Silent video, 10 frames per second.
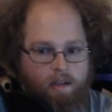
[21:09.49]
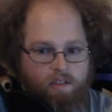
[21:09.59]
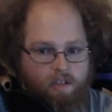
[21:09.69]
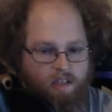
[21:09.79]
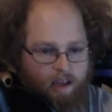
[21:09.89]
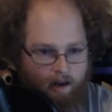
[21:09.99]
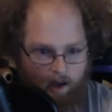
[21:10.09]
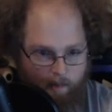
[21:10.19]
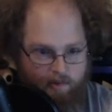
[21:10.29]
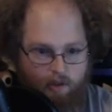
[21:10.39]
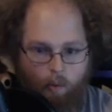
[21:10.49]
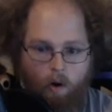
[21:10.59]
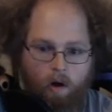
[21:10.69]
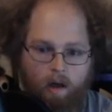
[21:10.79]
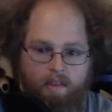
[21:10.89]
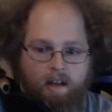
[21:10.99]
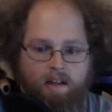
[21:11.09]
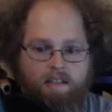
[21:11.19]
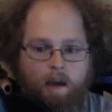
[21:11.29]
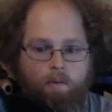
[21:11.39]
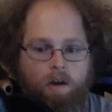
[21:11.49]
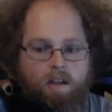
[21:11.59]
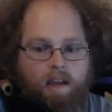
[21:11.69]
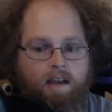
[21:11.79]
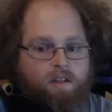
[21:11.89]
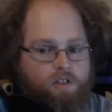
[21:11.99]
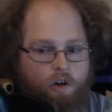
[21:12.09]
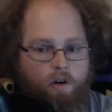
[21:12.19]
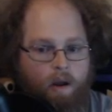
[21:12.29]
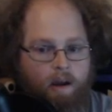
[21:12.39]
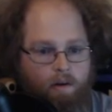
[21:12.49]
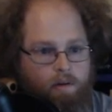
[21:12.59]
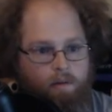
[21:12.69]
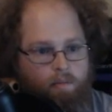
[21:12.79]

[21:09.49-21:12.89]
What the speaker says: to get up to the wall, and then I'll tap right again to turn around,